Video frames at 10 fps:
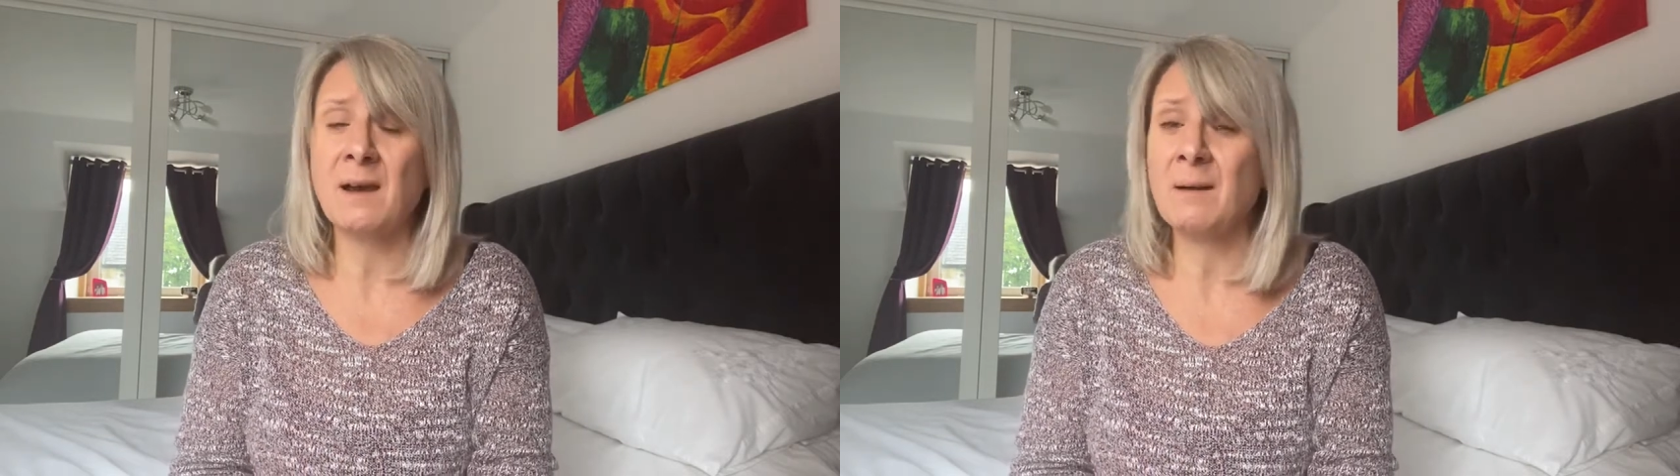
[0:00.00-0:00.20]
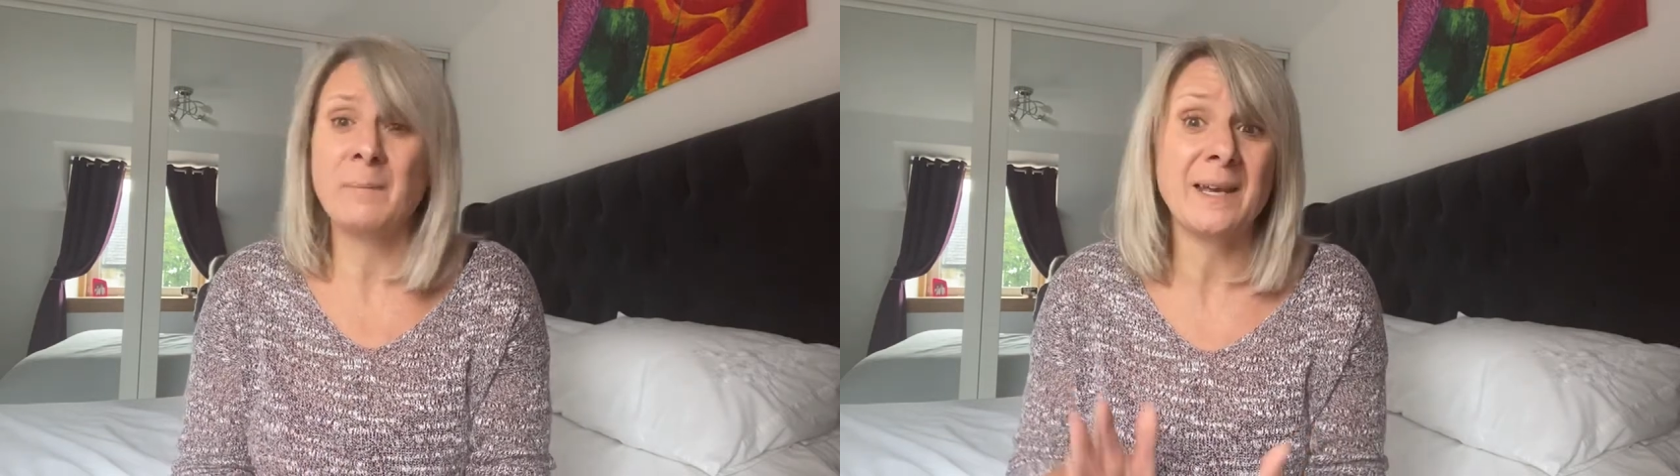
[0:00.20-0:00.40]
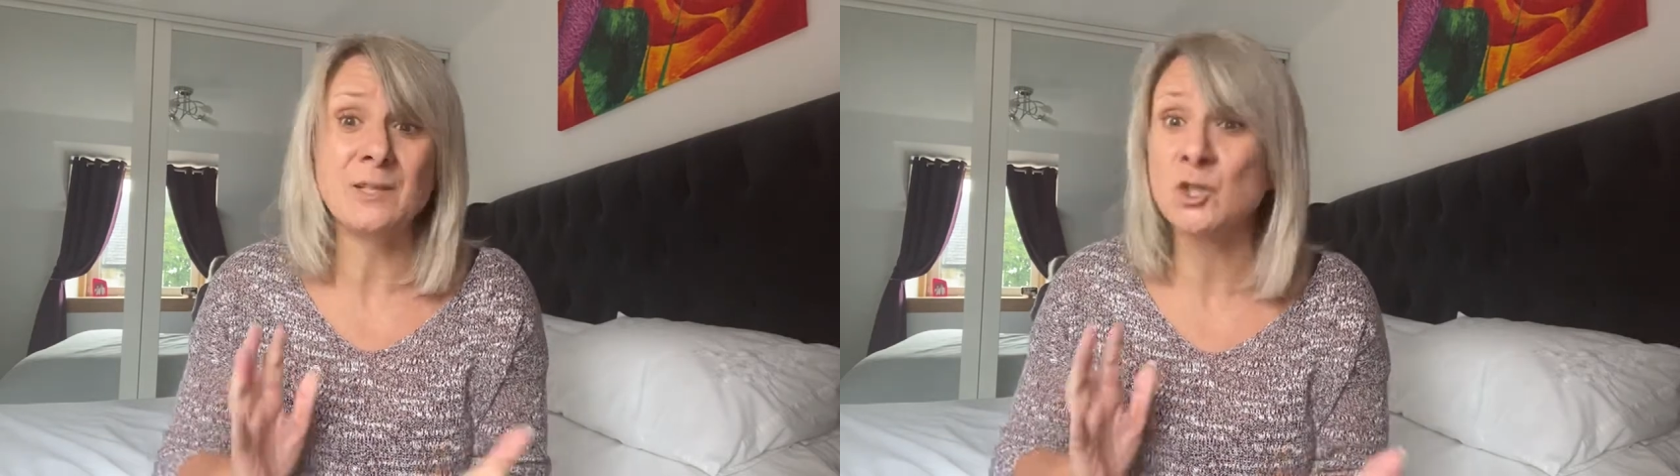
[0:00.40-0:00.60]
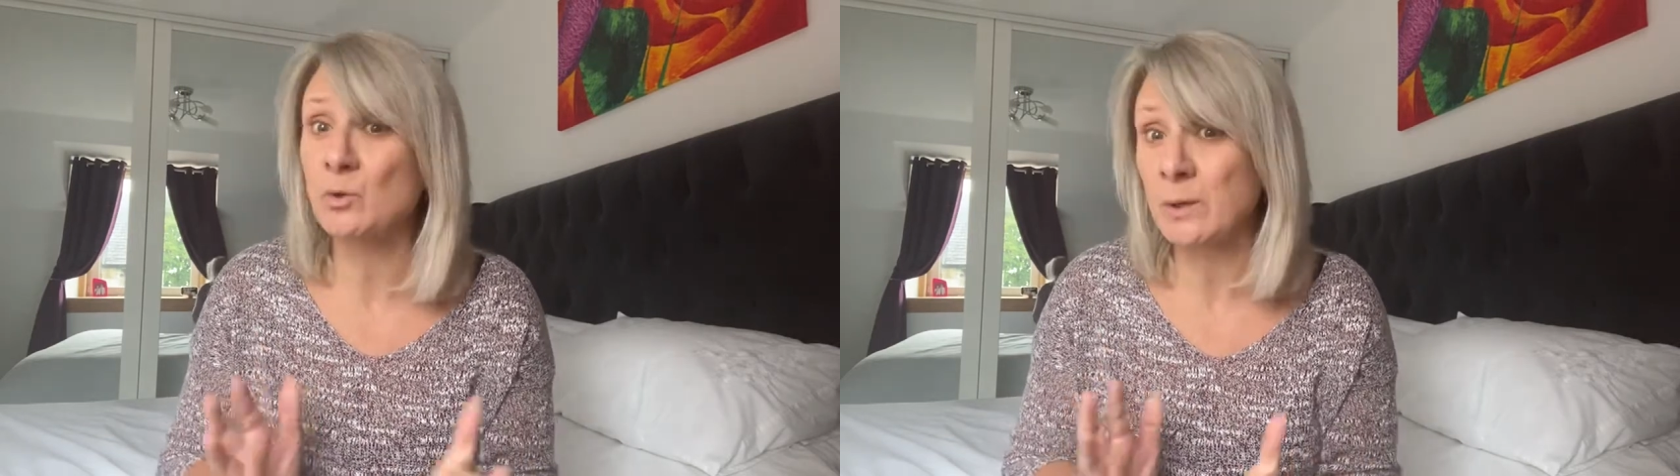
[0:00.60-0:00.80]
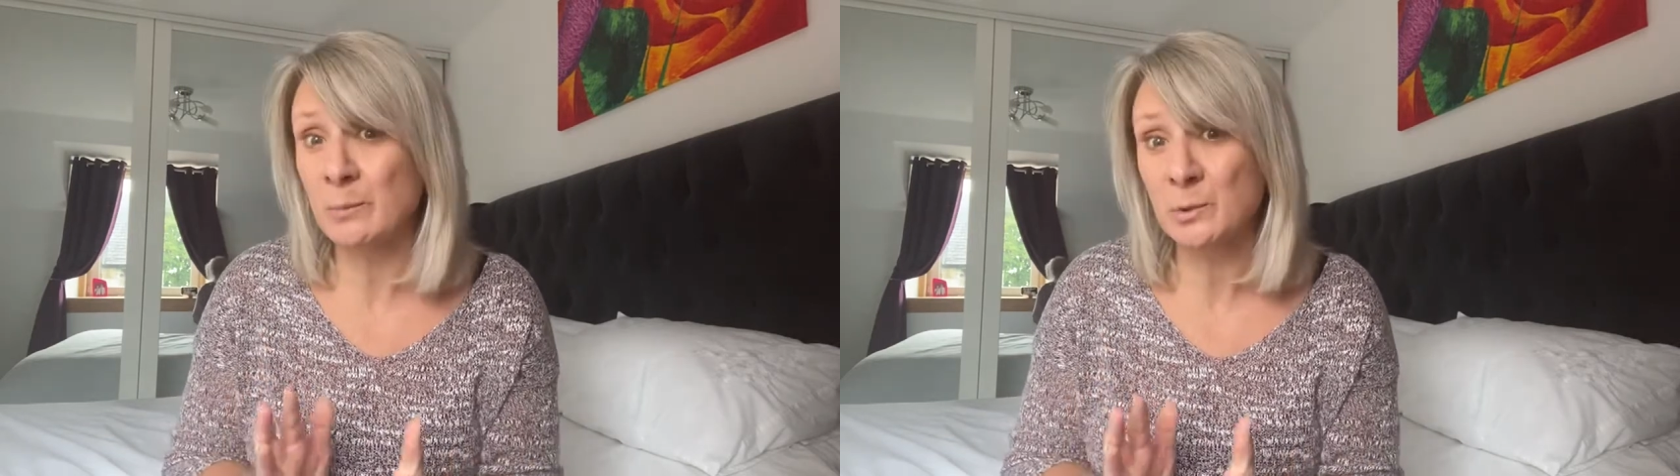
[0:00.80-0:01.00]

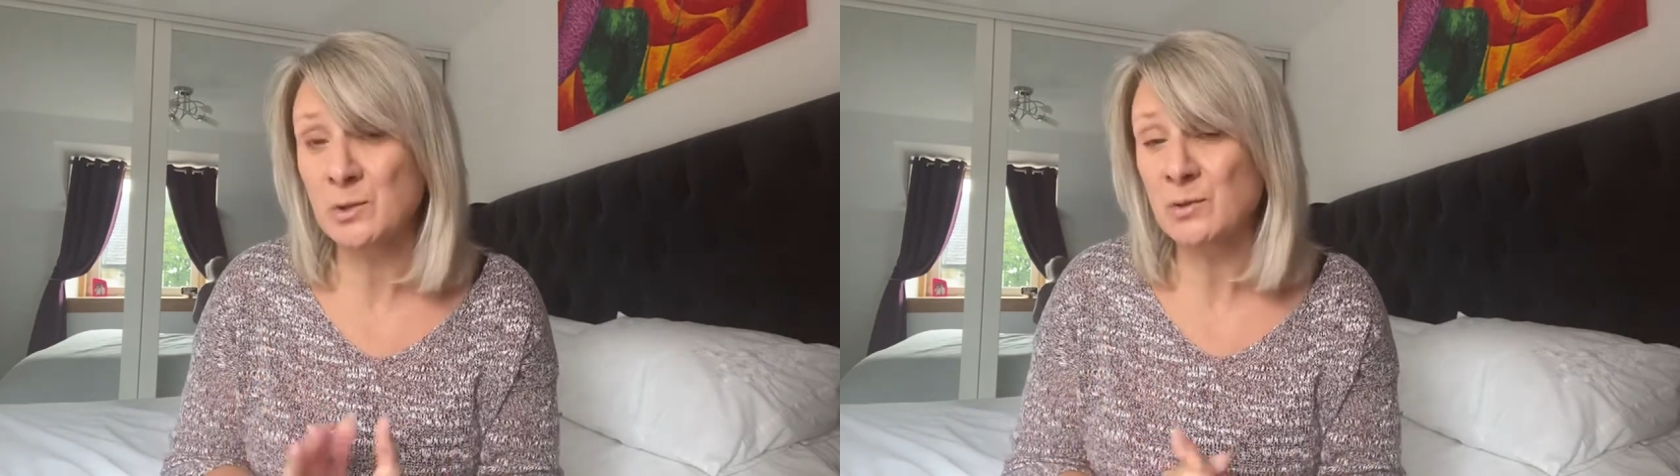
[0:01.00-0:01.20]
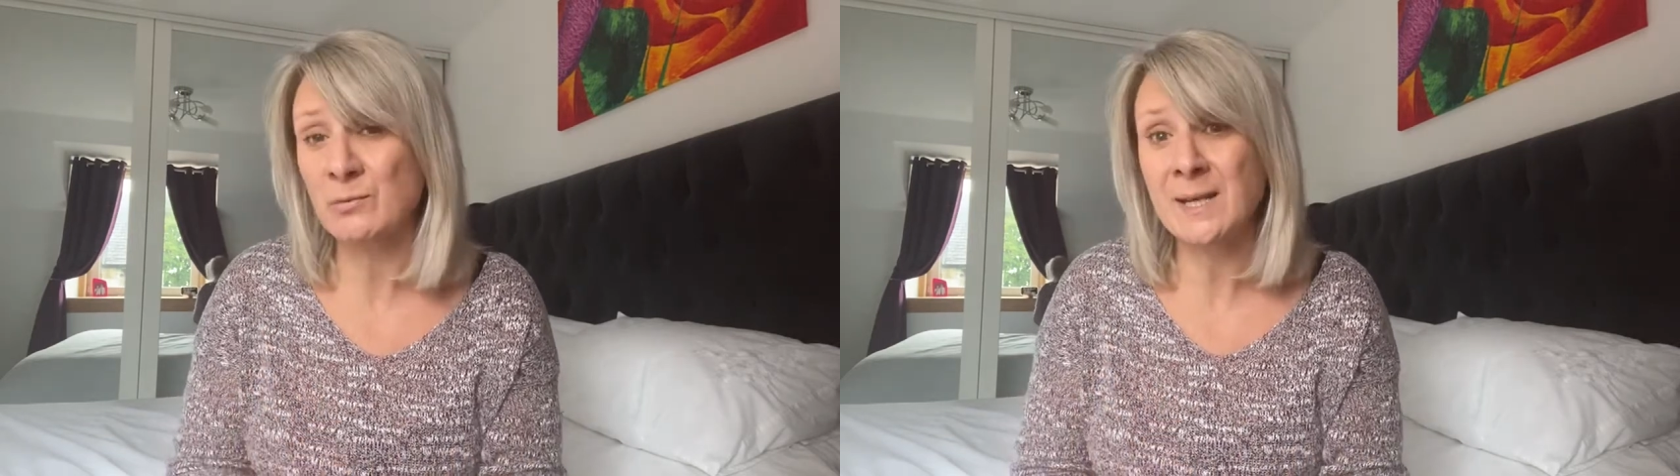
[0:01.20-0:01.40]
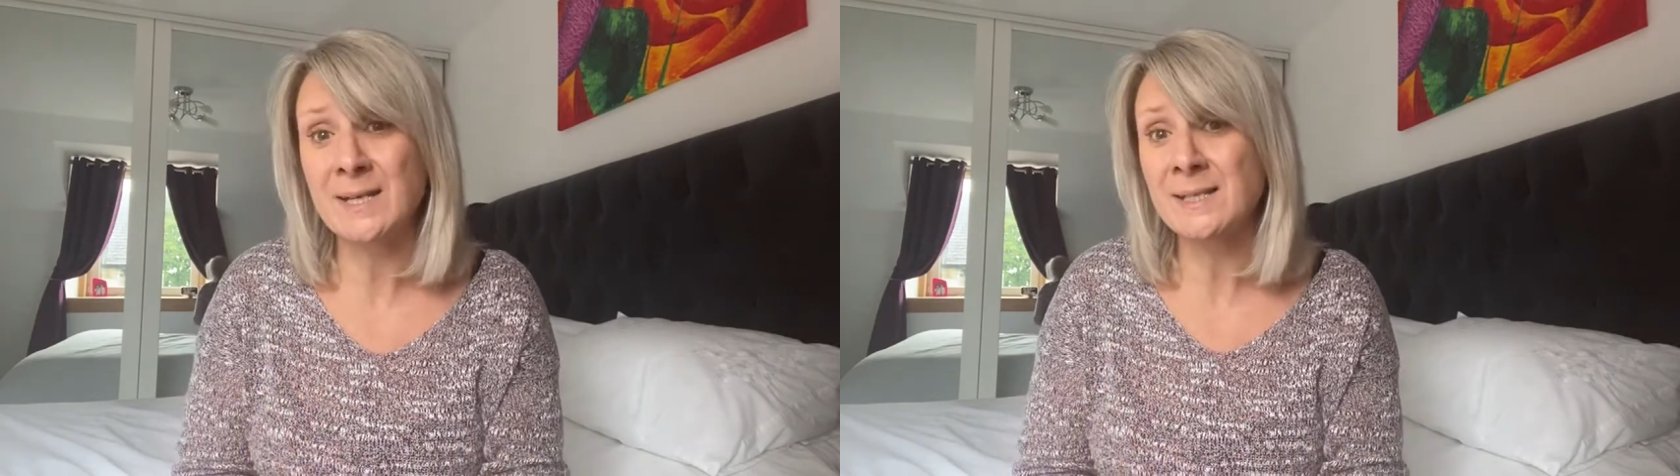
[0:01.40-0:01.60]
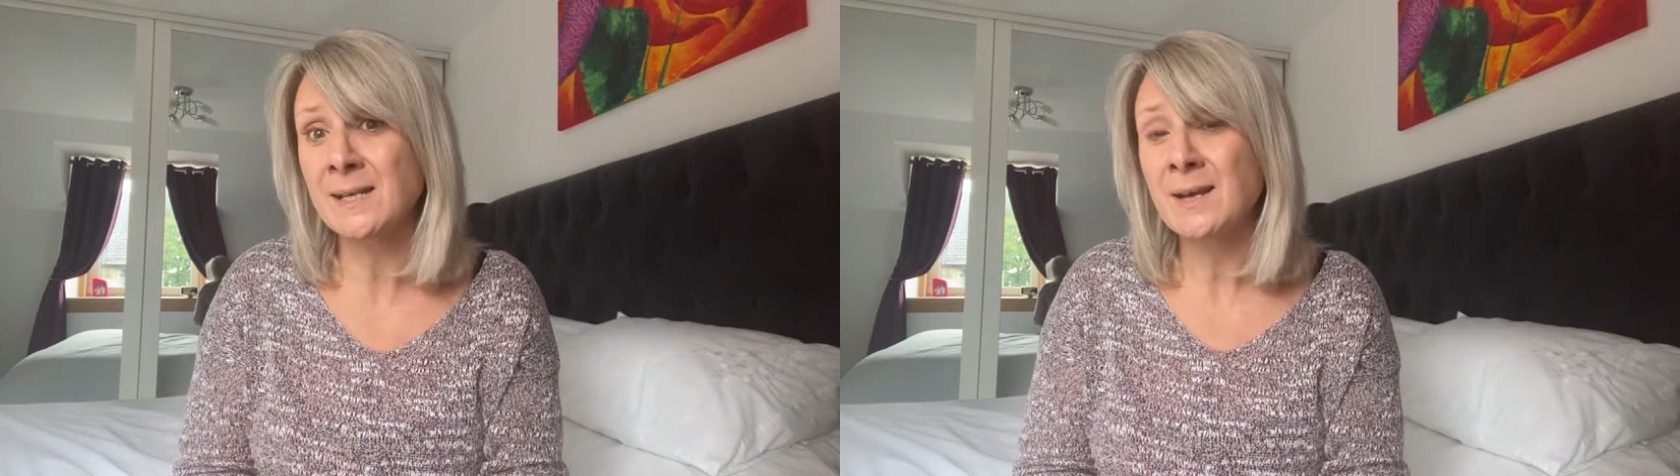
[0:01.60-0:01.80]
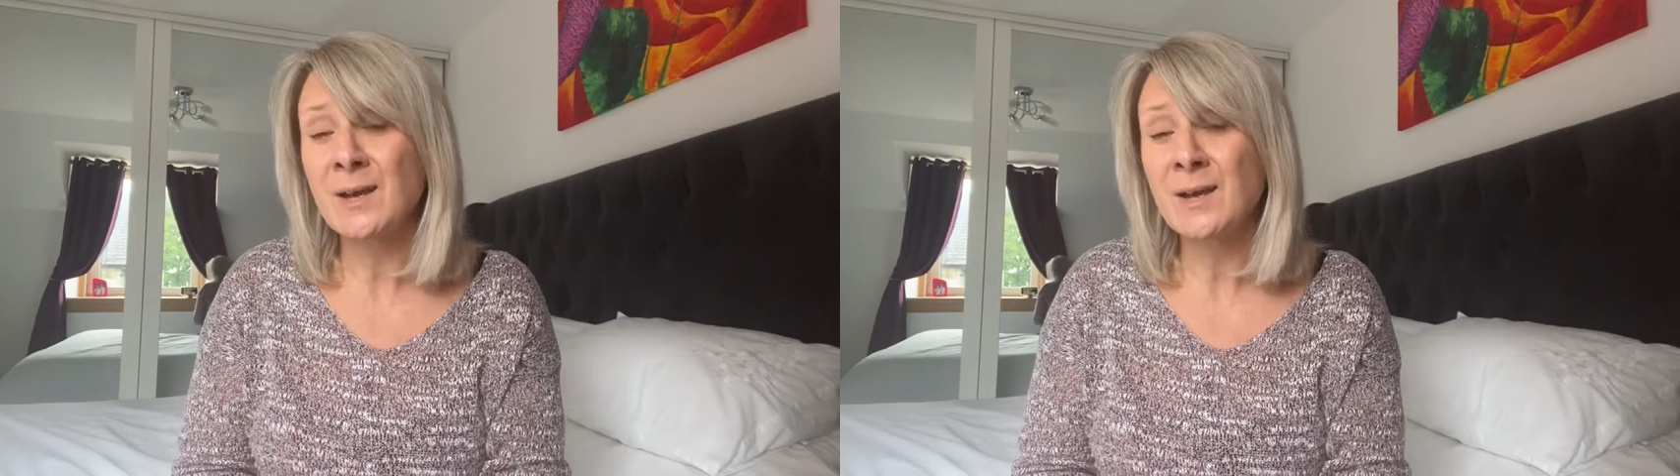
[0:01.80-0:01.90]
enjoyable to read.